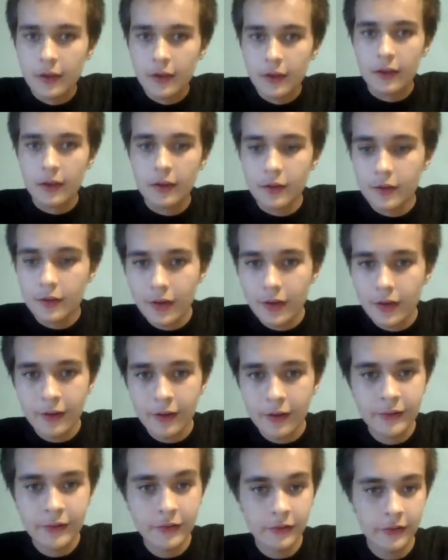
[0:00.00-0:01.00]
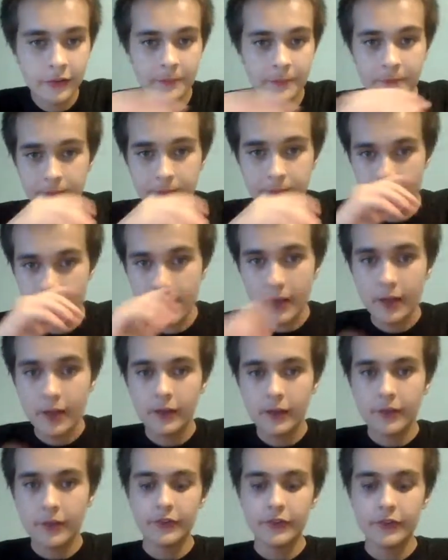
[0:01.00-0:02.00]
Hello, guys.
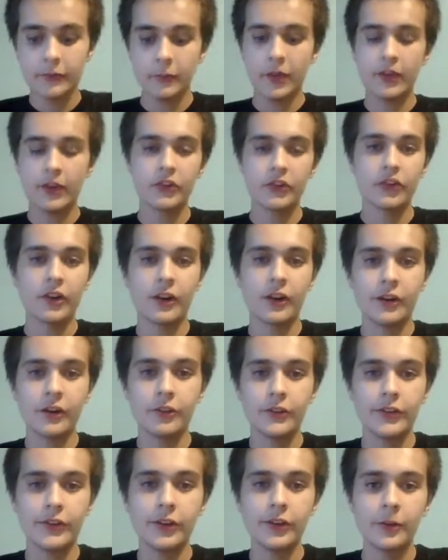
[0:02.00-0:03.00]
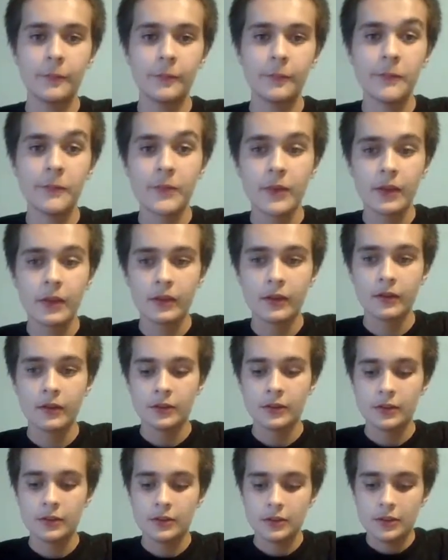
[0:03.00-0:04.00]
This is Manchild here.
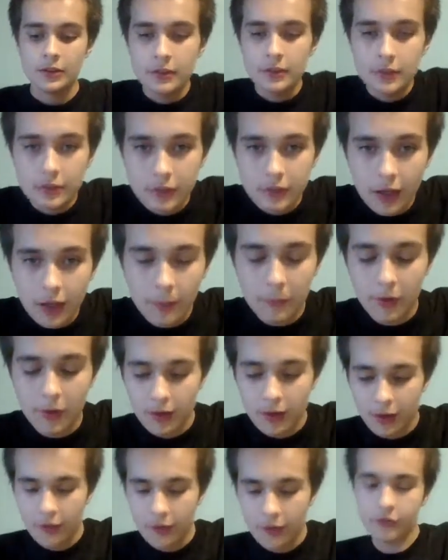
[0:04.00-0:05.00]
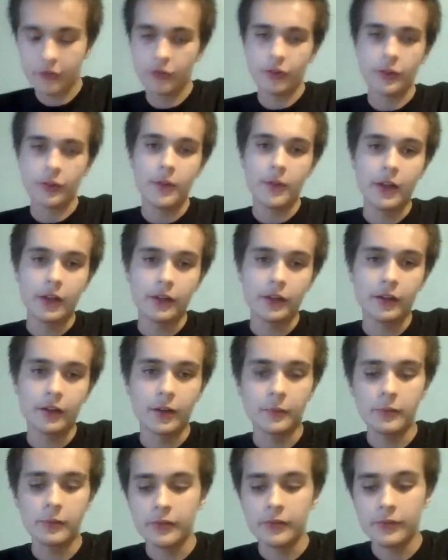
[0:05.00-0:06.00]
I'm not actually a man.
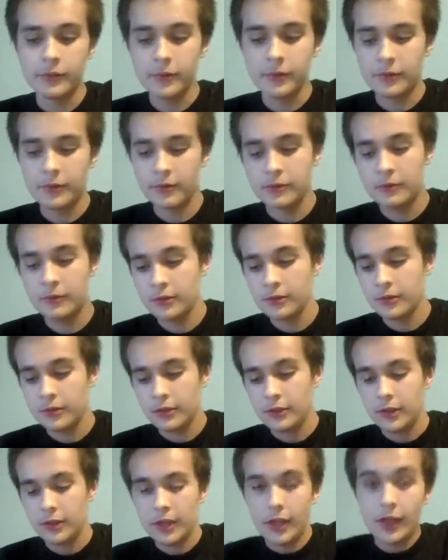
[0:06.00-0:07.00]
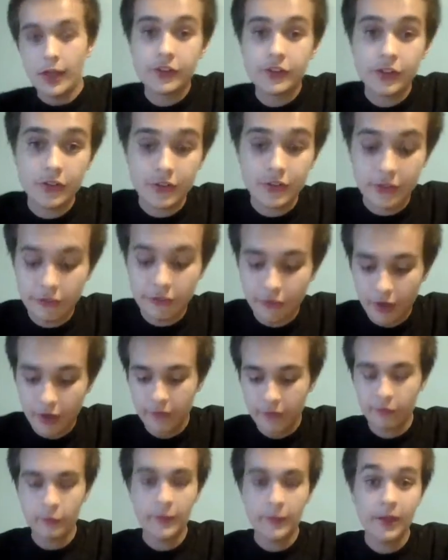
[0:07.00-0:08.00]
I'm. It's just if I
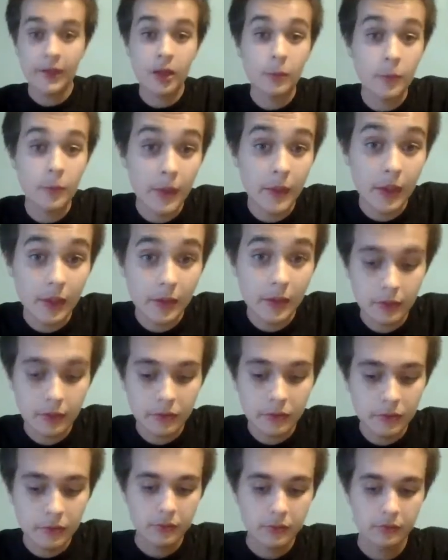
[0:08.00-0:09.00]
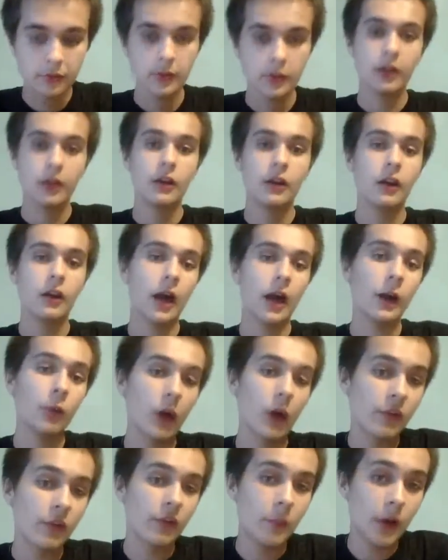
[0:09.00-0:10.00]
ever become a man, I will
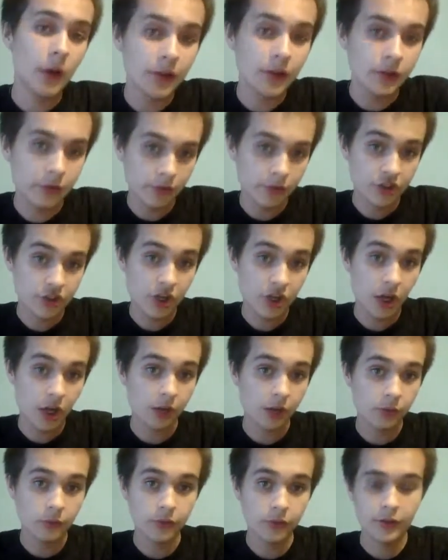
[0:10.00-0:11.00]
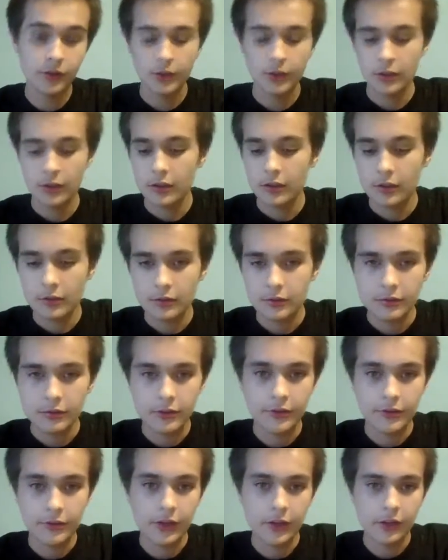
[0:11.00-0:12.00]
have a mind of a child,
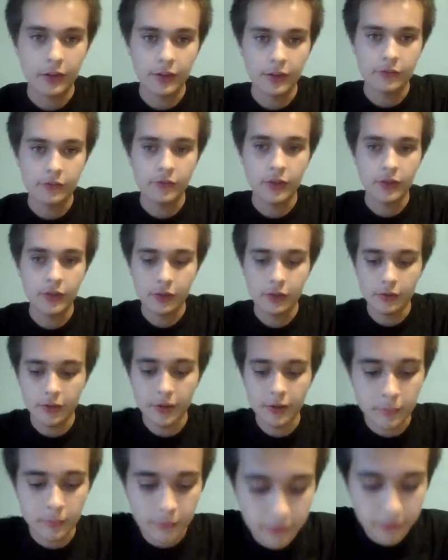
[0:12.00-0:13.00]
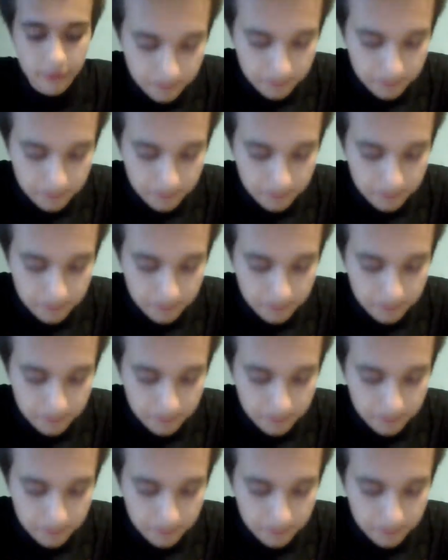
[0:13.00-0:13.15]
because I like video games.